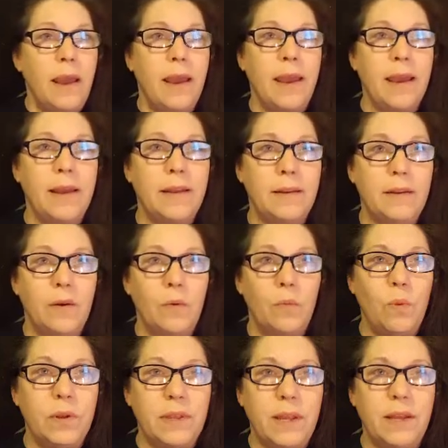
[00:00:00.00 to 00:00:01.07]
And
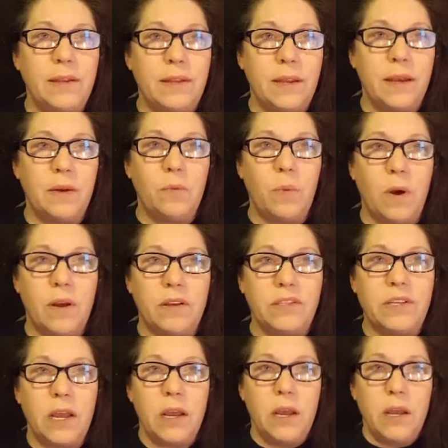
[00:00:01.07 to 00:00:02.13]
what they did
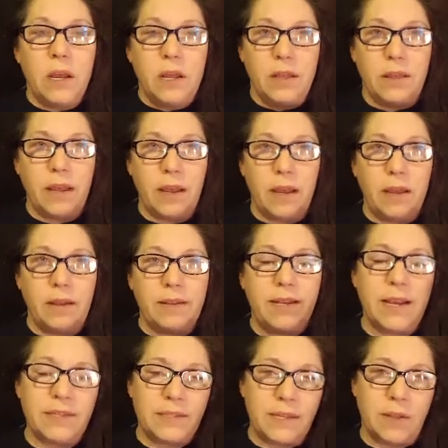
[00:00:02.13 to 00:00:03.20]
was they
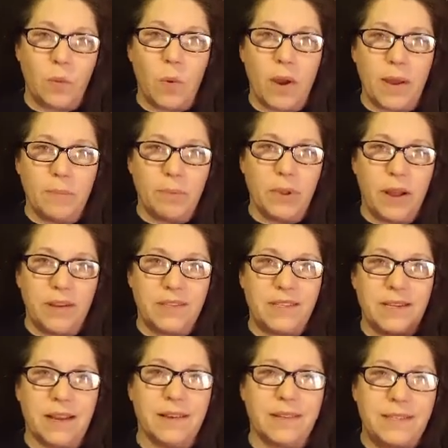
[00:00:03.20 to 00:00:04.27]
tested the white blood
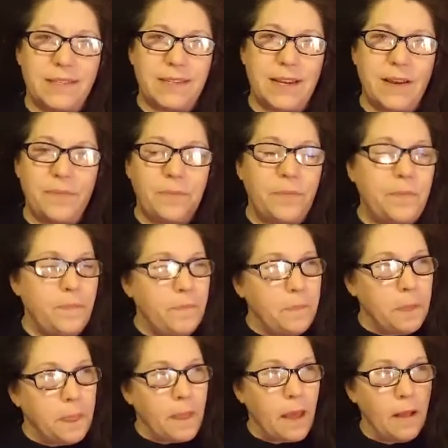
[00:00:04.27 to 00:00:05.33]
cells. See,
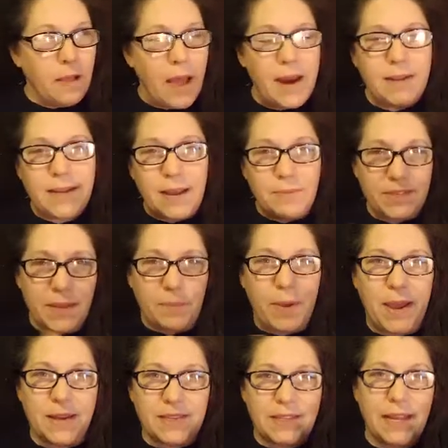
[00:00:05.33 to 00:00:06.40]
a lot of times in the
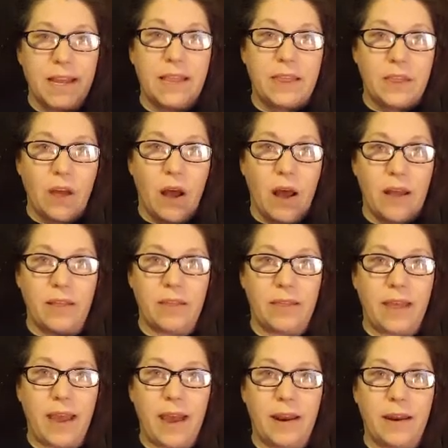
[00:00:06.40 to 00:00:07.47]
past they thought
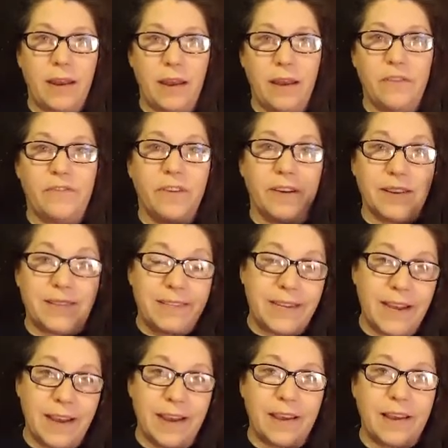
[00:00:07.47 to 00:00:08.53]
that if a
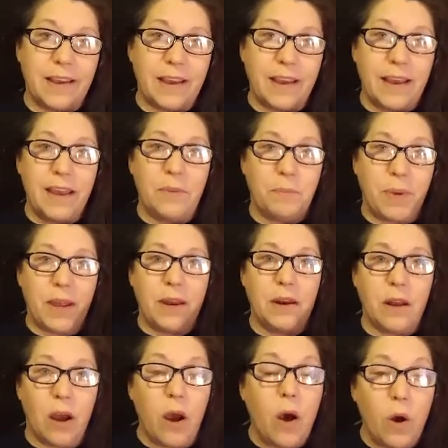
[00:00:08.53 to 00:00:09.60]
tick had bitten
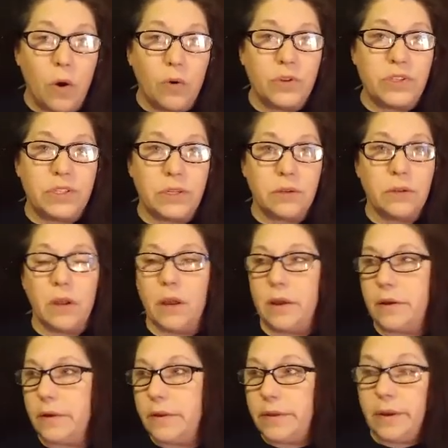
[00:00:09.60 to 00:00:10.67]
a host,
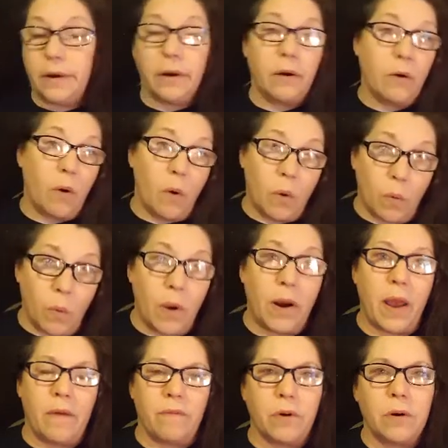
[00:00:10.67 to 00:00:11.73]
like a deer or
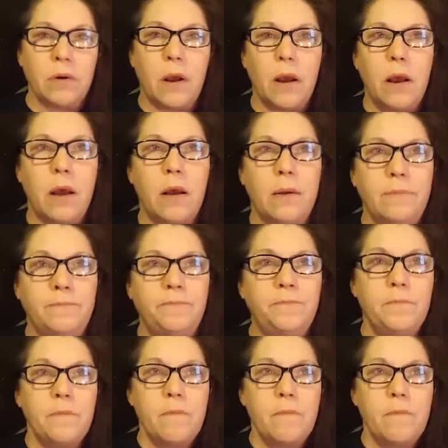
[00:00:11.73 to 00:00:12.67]
whatever, um,